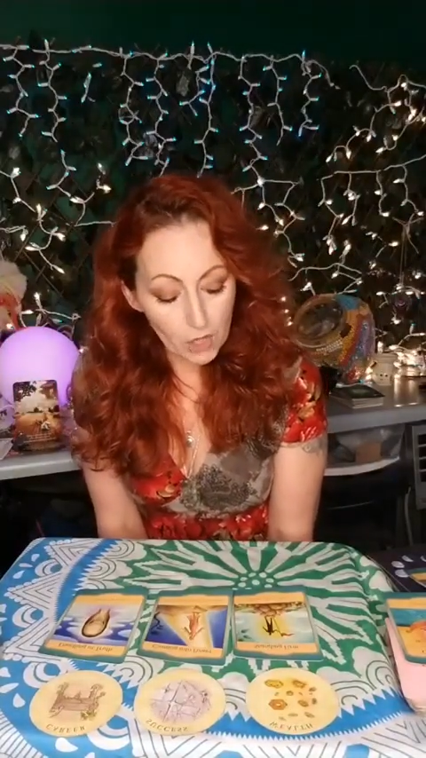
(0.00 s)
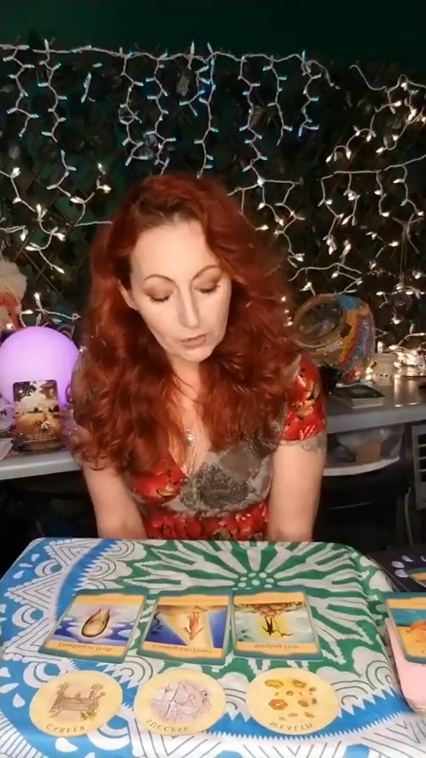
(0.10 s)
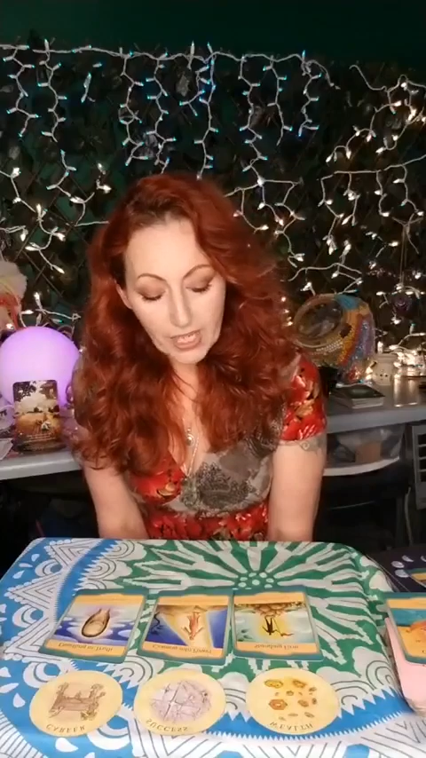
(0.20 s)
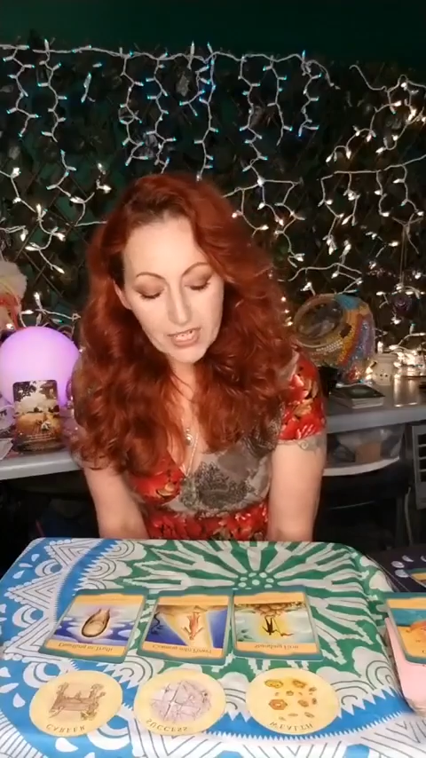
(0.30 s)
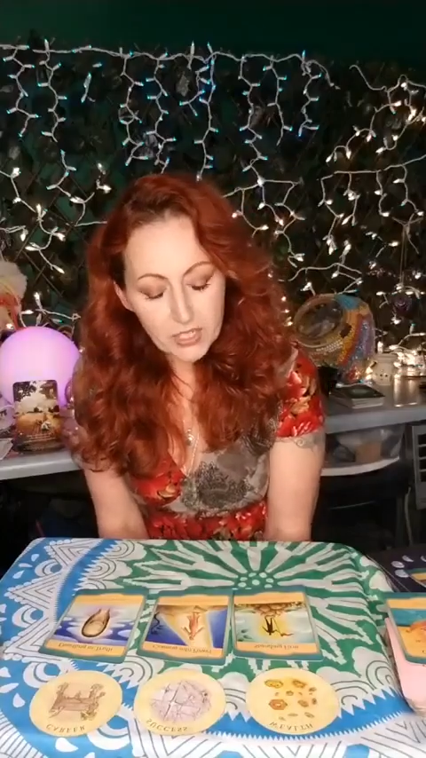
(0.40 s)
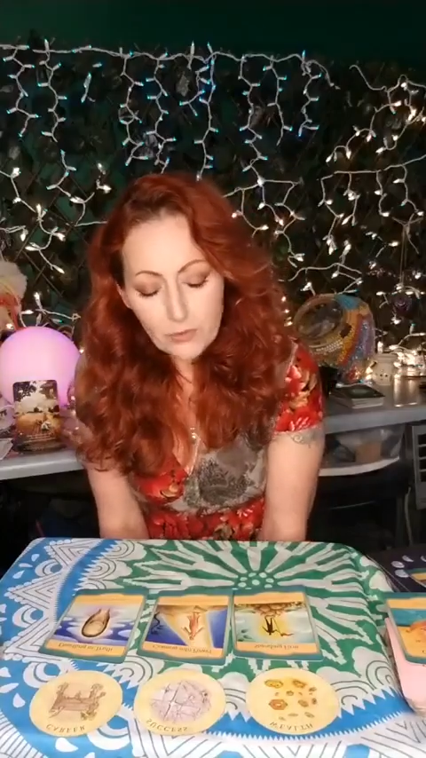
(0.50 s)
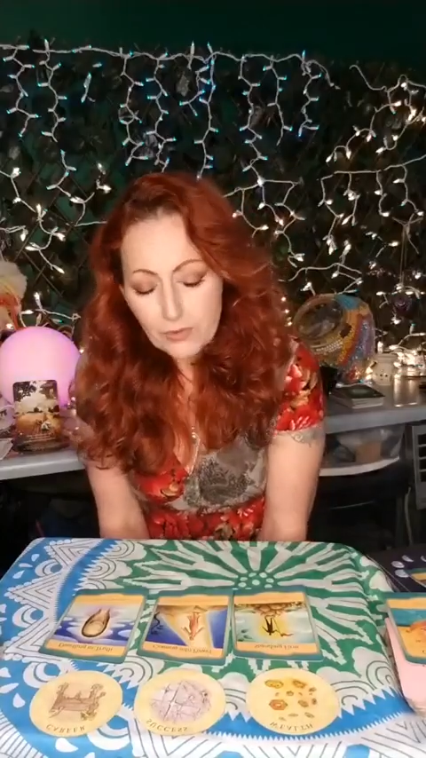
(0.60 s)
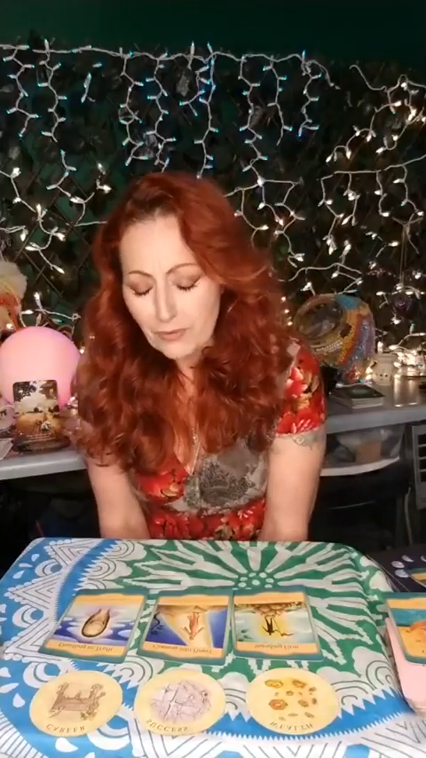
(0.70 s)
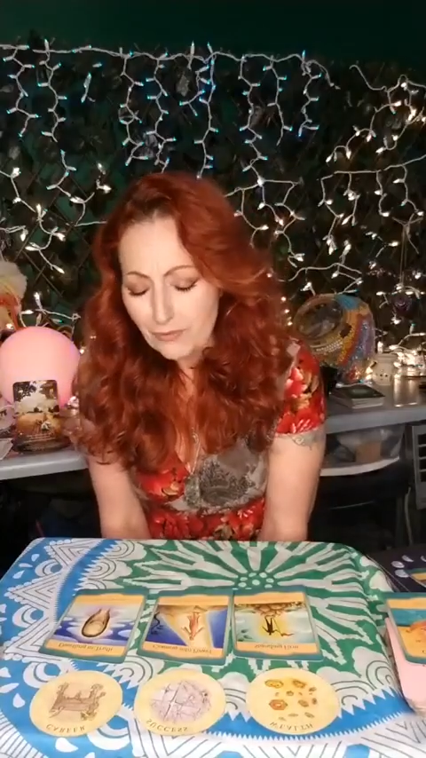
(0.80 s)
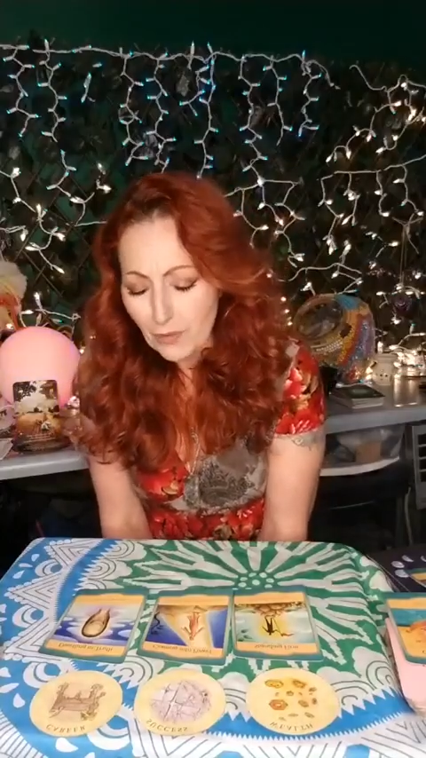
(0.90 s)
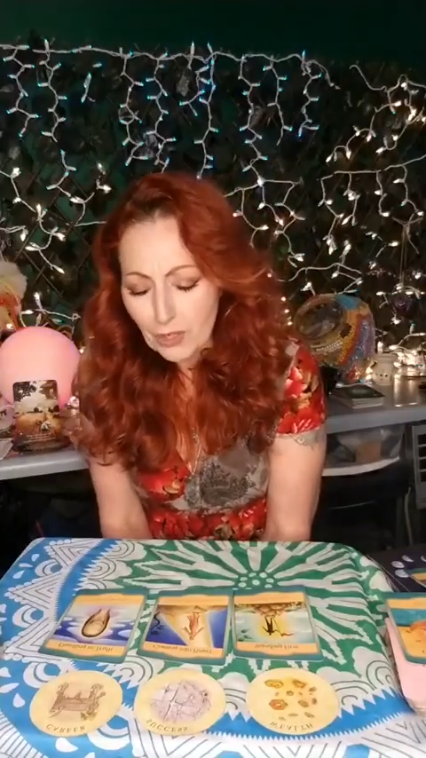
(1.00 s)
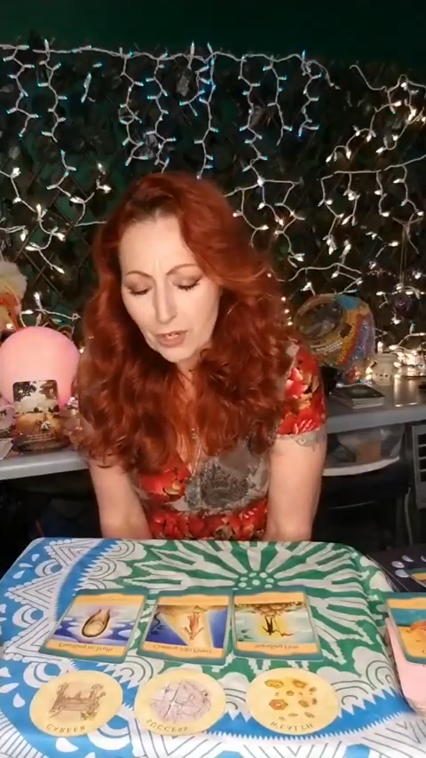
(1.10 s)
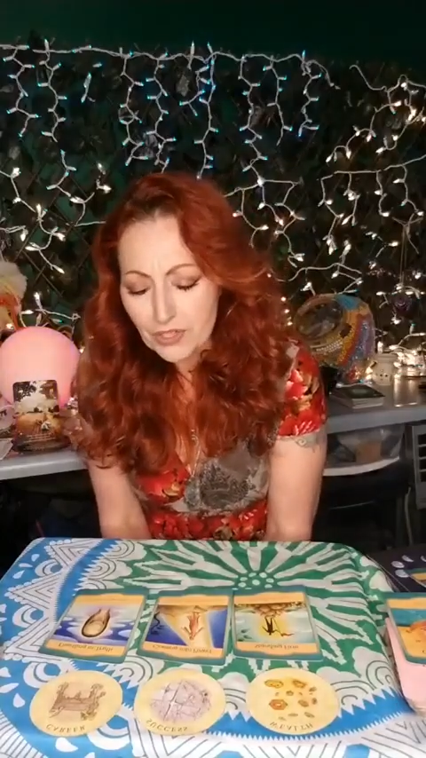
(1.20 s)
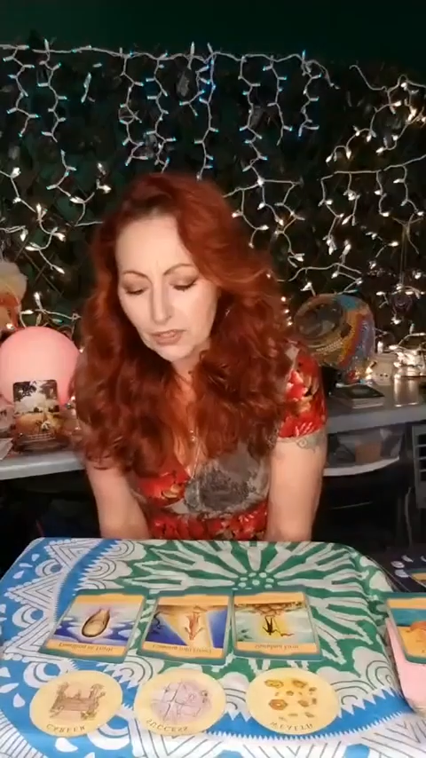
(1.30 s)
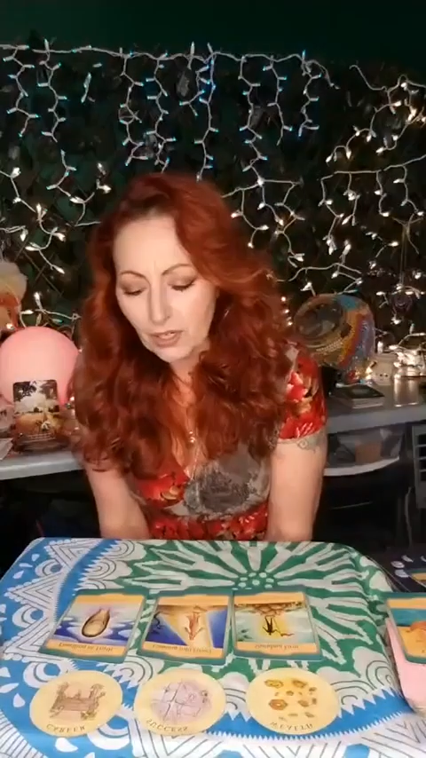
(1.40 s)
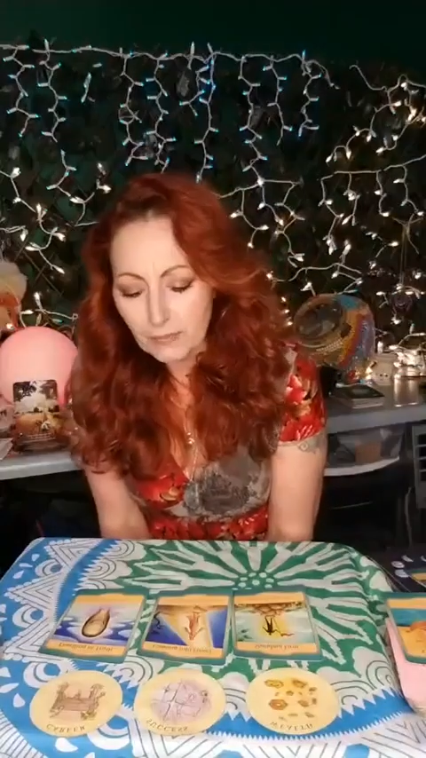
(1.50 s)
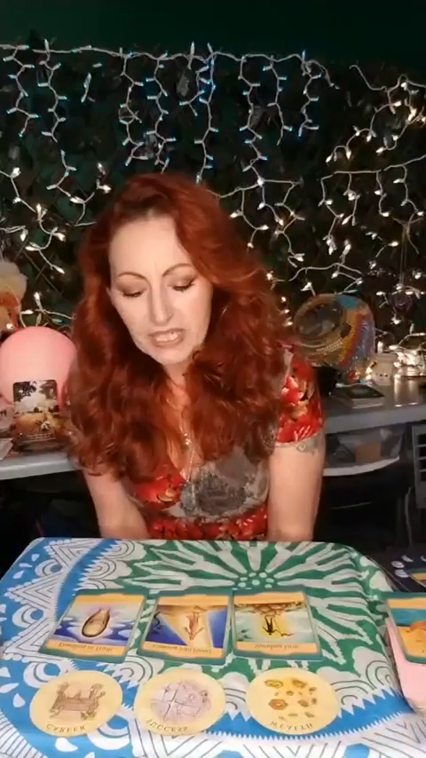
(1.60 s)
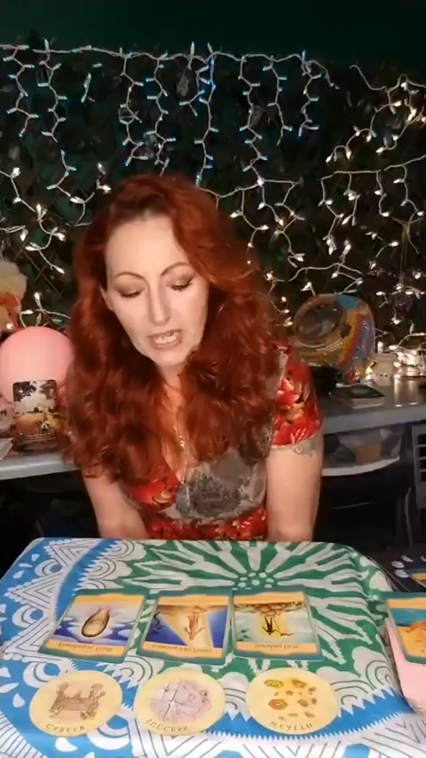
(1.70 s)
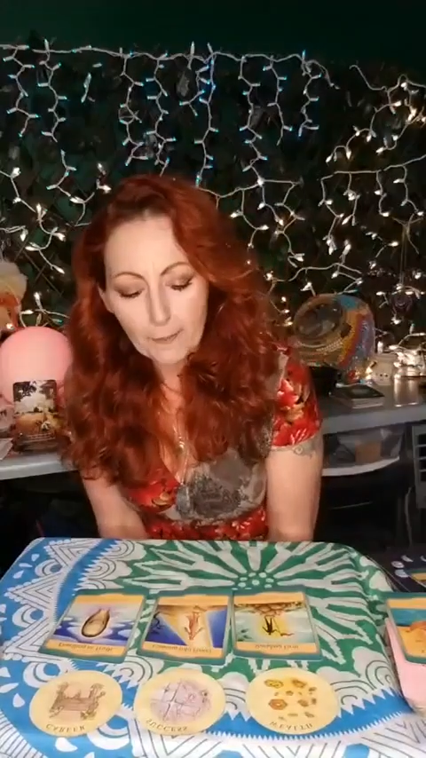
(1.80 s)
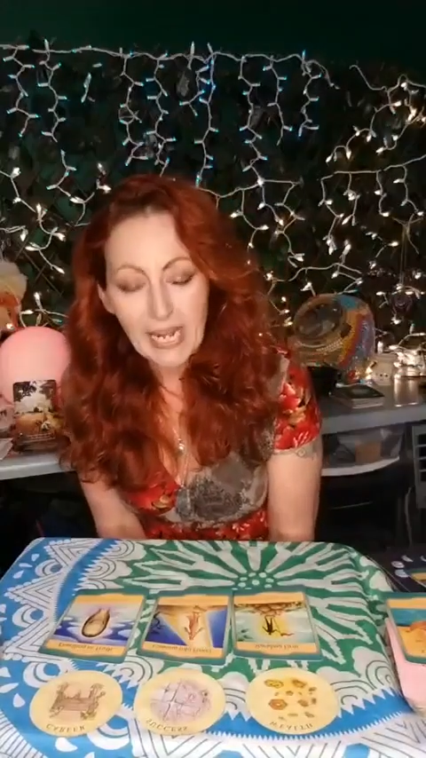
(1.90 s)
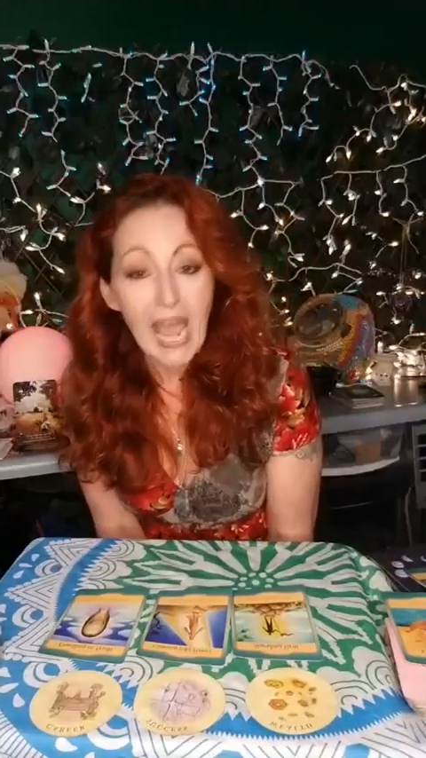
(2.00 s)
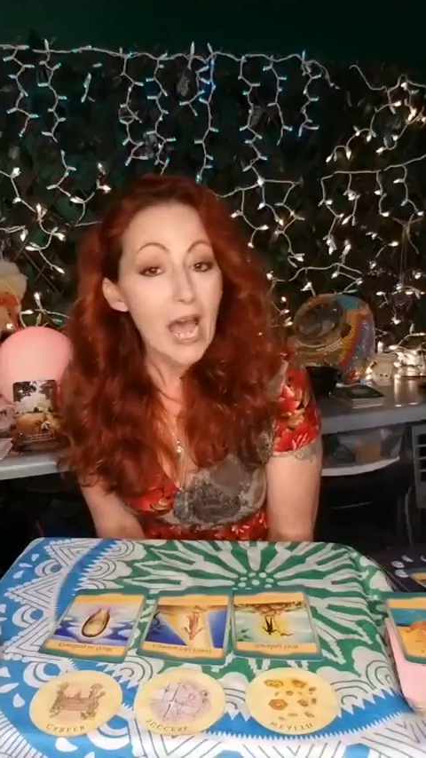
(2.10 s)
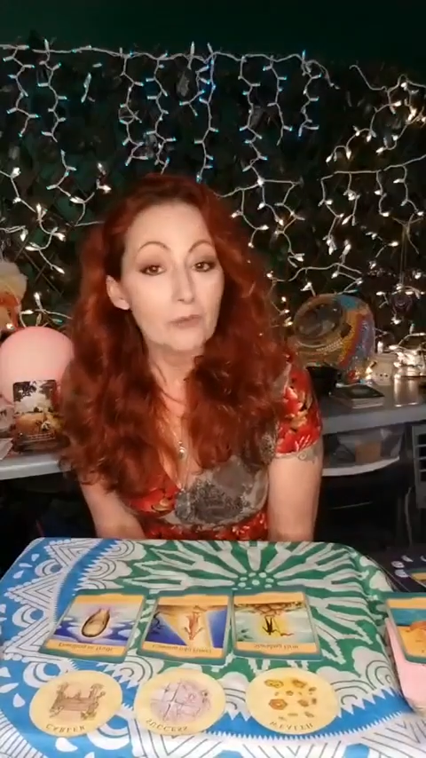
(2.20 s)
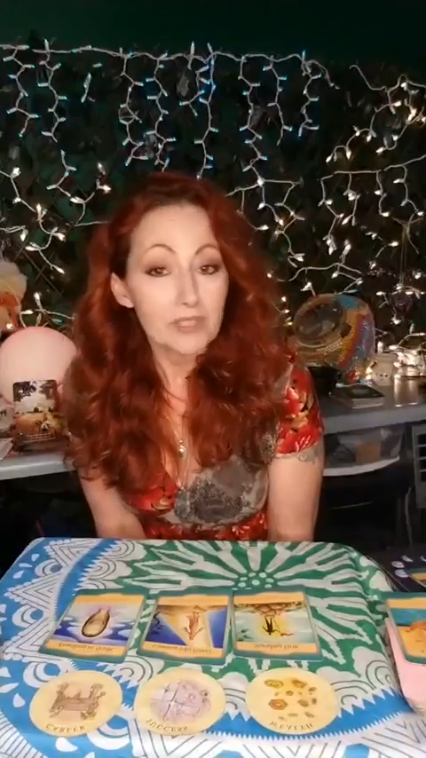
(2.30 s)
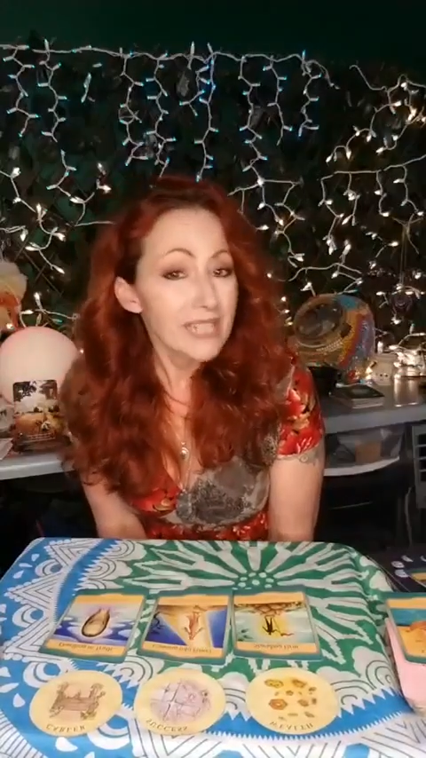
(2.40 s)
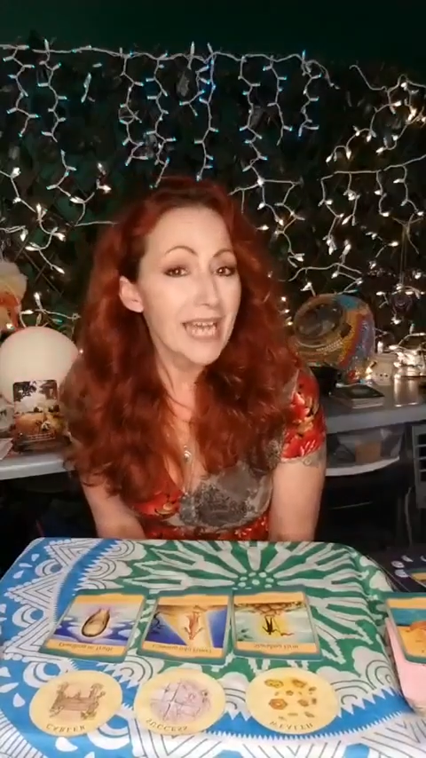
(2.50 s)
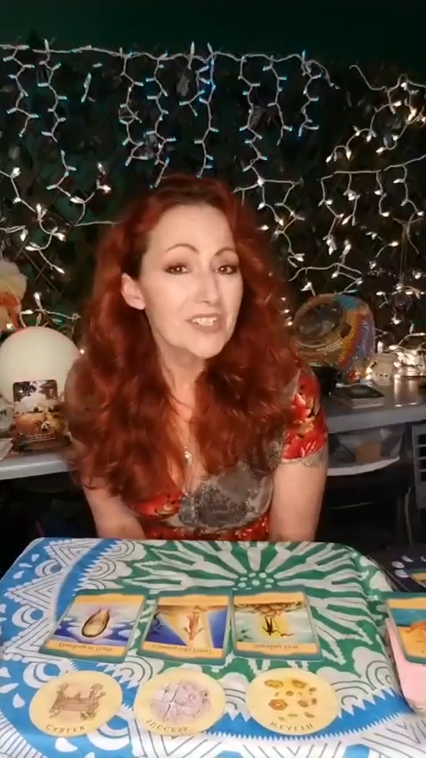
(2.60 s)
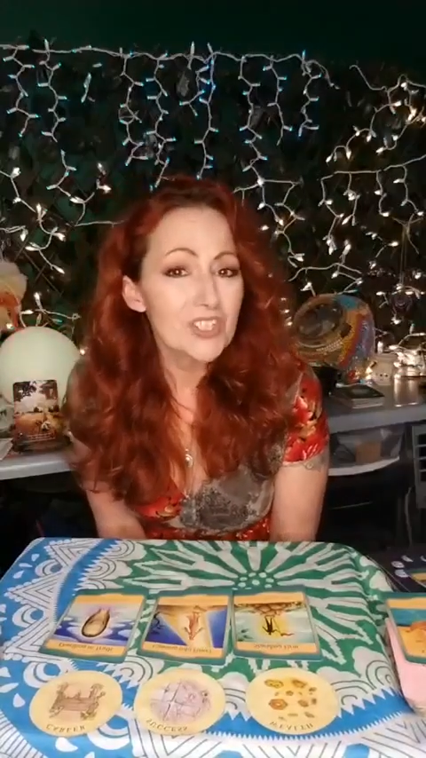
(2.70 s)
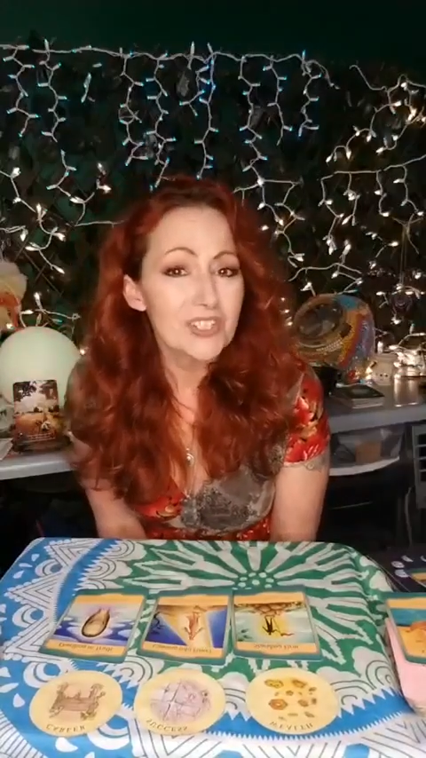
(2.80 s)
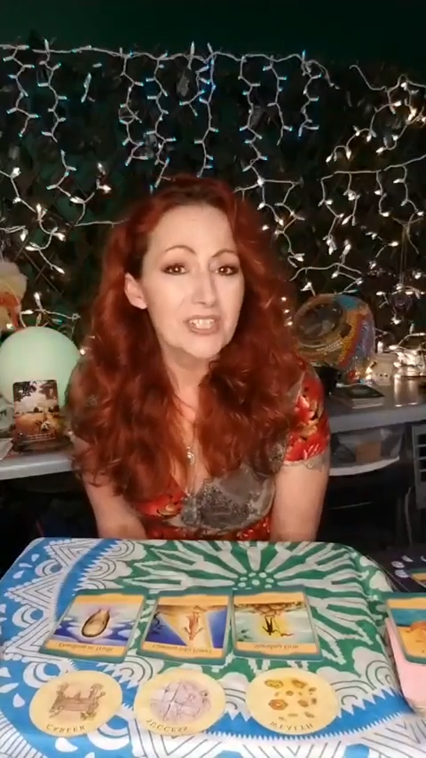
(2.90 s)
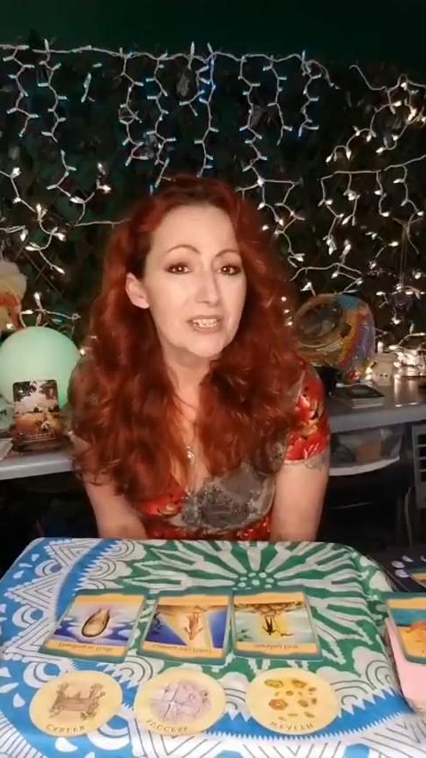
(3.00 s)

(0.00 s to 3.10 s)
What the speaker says: Okay, so Virgos are going to be stepping out, not just,